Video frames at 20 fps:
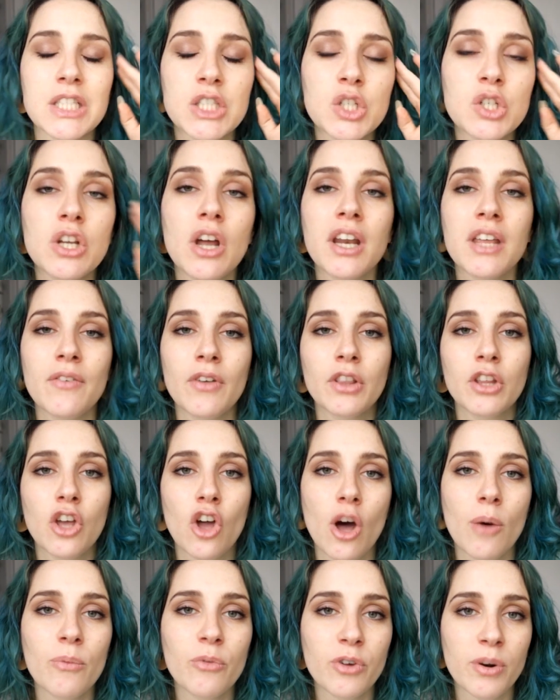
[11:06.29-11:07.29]
should not even
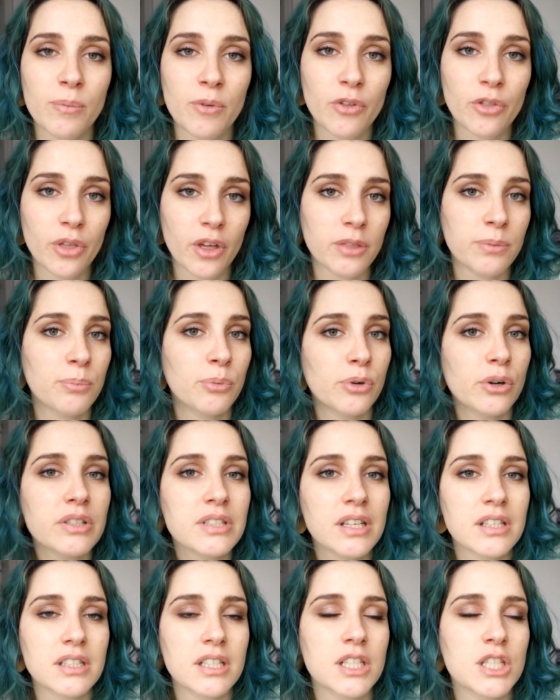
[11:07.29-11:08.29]
come from a thought
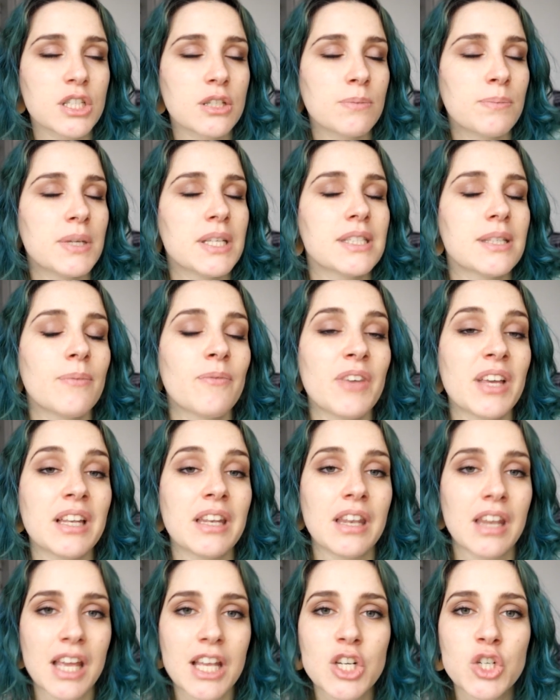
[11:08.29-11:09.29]
process, it should be
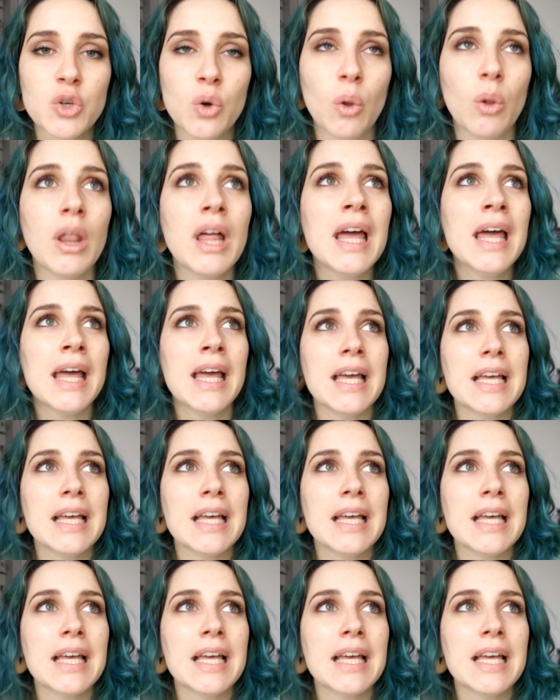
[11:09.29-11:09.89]
something natural.